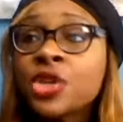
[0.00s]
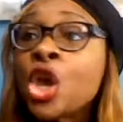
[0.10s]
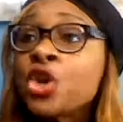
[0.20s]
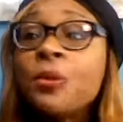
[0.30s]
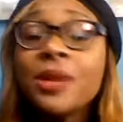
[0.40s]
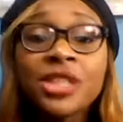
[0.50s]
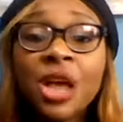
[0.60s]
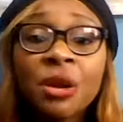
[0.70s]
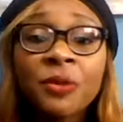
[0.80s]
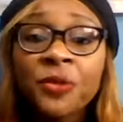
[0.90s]
You've been
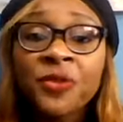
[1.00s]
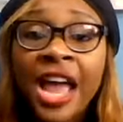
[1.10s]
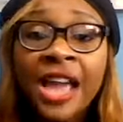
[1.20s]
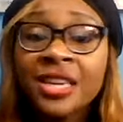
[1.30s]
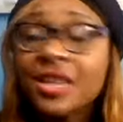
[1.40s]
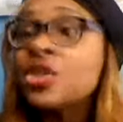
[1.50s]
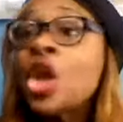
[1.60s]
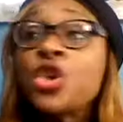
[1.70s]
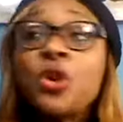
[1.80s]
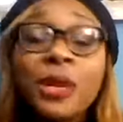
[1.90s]
talking for 5 years.
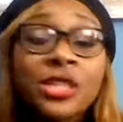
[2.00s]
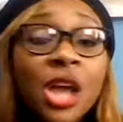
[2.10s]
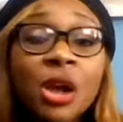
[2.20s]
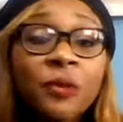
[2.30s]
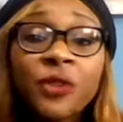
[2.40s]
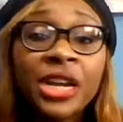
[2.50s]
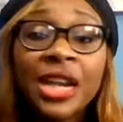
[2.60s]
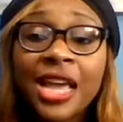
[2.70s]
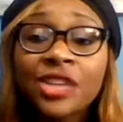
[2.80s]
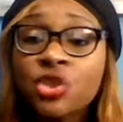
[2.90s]
You've been talking for the
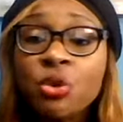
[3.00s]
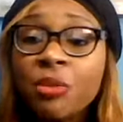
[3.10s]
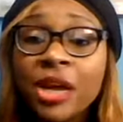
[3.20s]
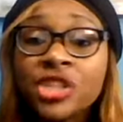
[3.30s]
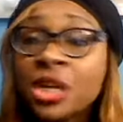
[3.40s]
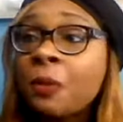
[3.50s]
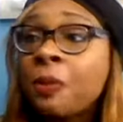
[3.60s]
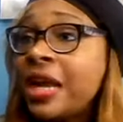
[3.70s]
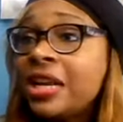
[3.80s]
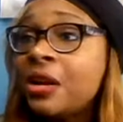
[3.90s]
last 2 months and
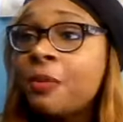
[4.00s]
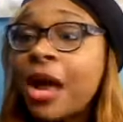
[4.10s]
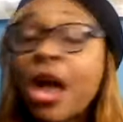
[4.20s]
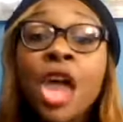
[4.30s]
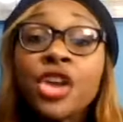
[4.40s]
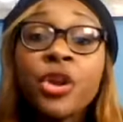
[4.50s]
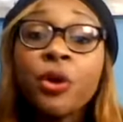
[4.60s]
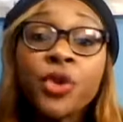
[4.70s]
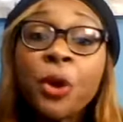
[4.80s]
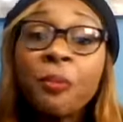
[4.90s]
complaining about
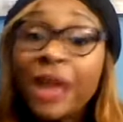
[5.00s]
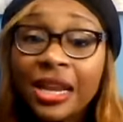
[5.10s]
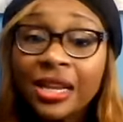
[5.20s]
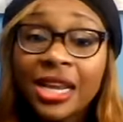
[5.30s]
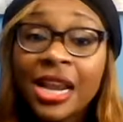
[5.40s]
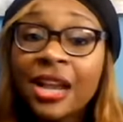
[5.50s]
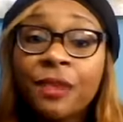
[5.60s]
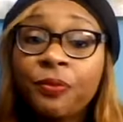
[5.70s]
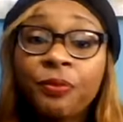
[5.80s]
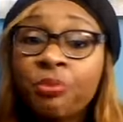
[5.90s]
your manna that I done
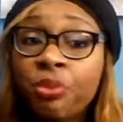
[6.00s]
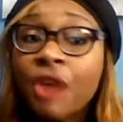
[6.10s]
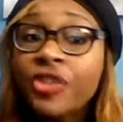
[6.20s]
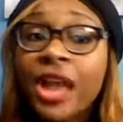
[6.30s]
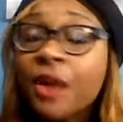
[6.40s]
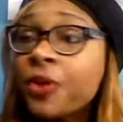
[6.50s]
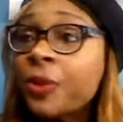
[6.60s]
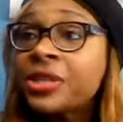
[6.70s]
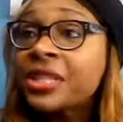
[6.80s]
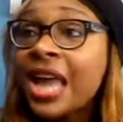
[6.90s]
brought down from the
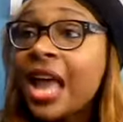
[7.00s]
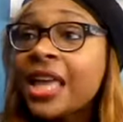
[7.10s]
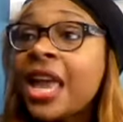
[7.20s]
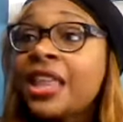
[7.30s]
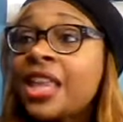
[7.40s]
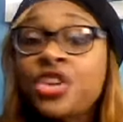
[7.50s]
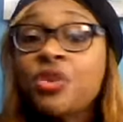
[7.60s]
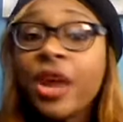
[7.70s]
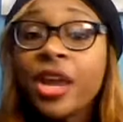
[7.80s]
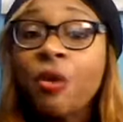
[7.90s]
sky that you
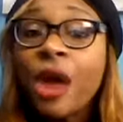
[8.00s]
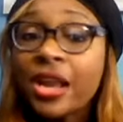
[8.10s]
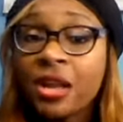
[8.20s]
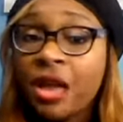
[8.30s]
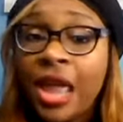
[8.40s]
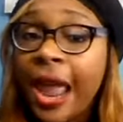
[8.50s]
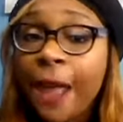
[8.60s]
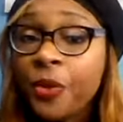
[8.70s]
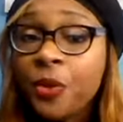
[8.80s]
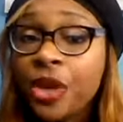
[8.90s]
ain't quite
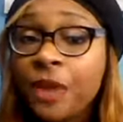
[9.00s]
happy with,